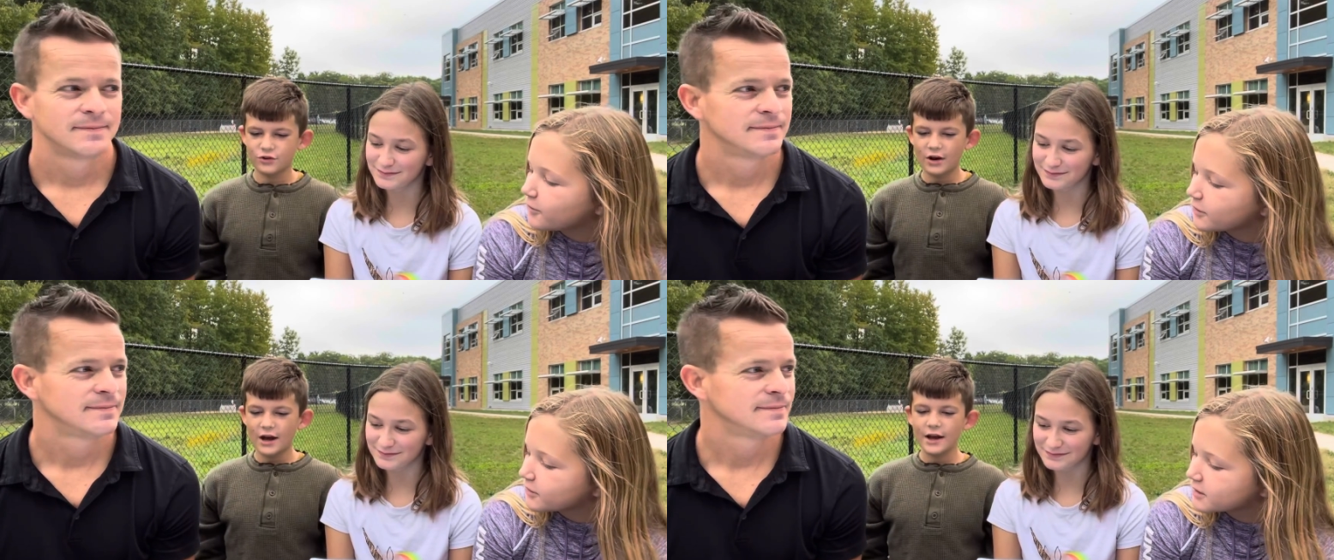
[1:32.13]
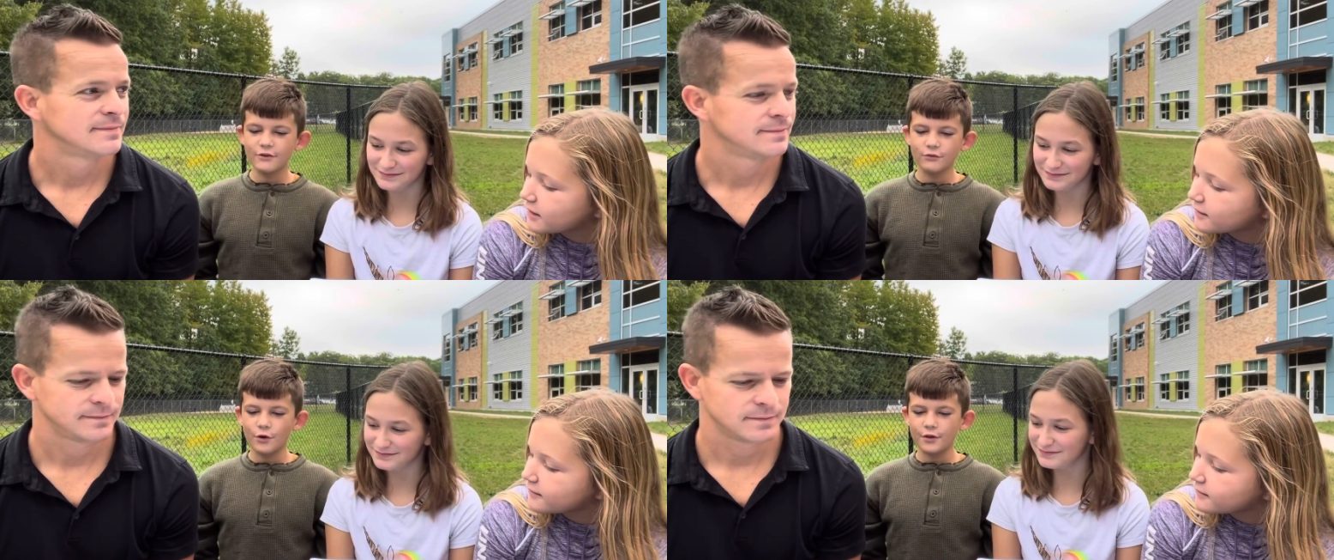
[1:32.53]
Speaker 1: Try
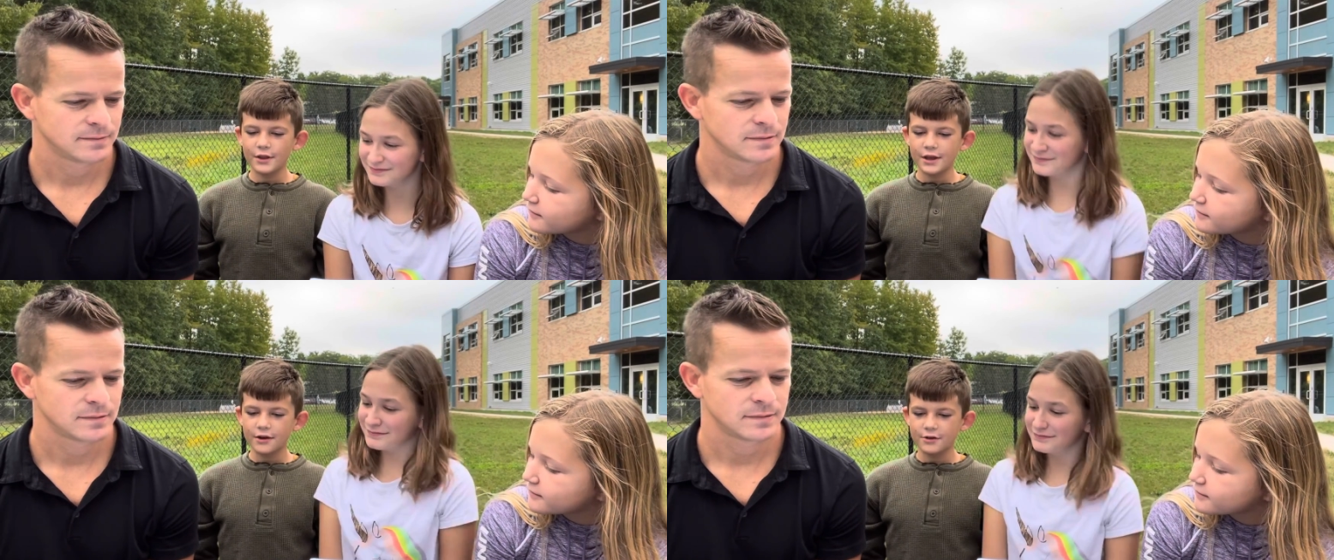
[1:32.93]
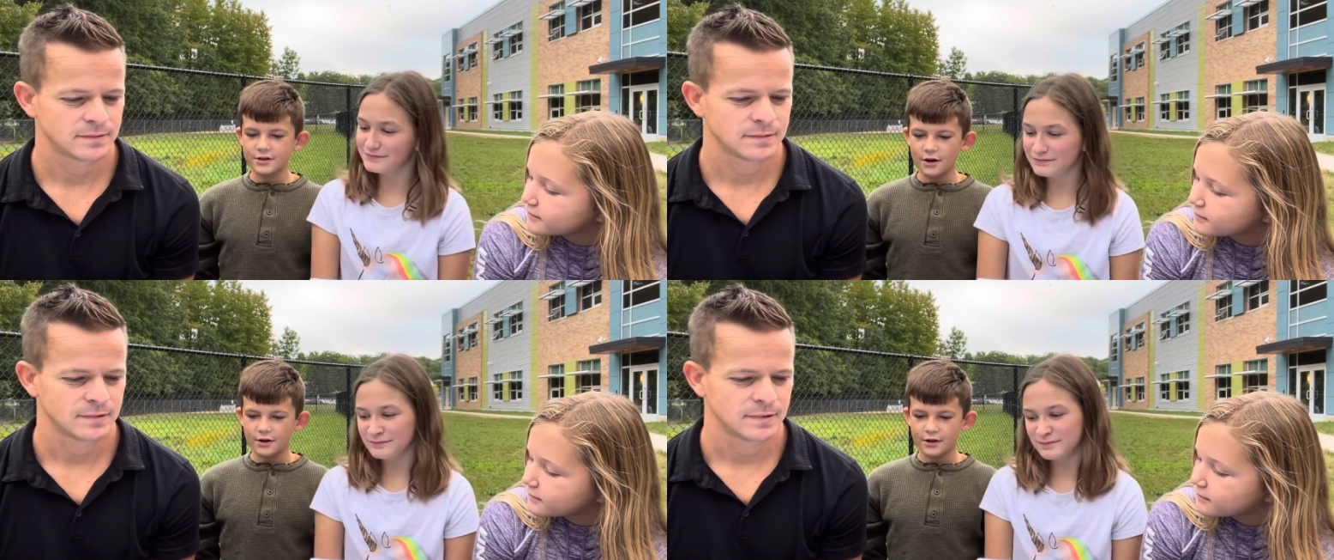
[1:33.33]
rolling your
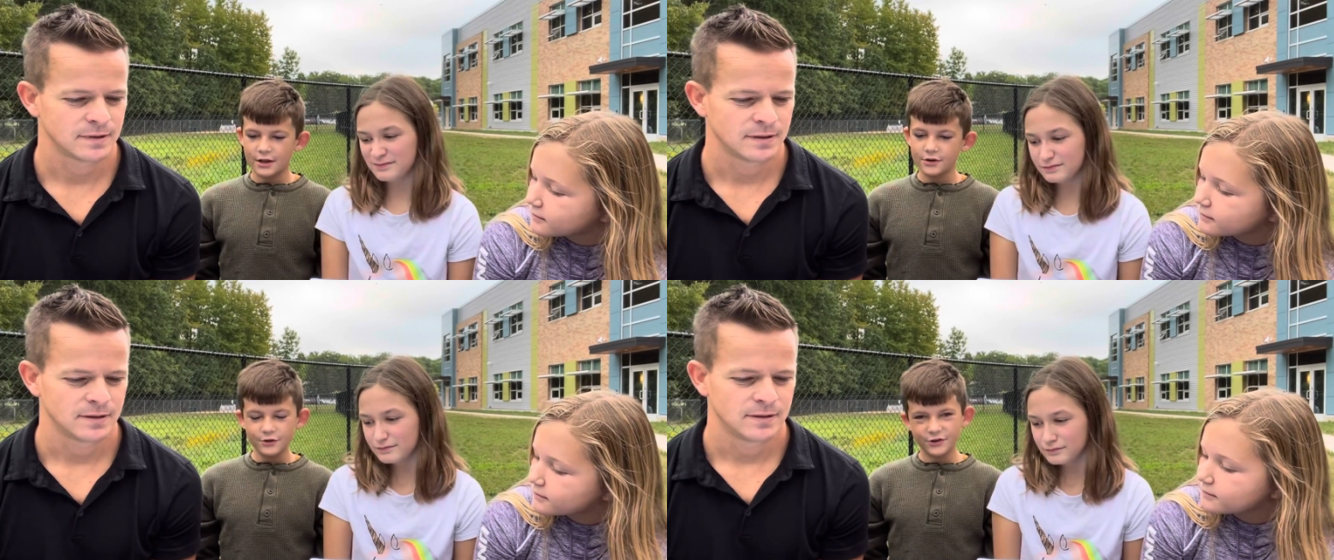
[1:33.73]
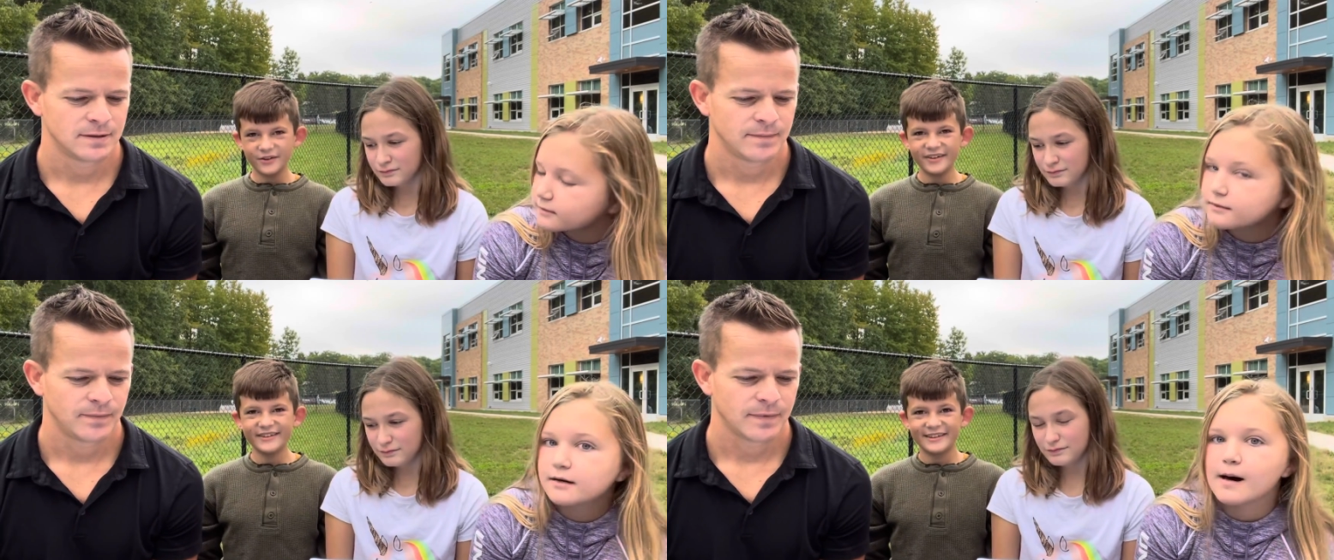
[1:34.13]
tongue. Can you do it?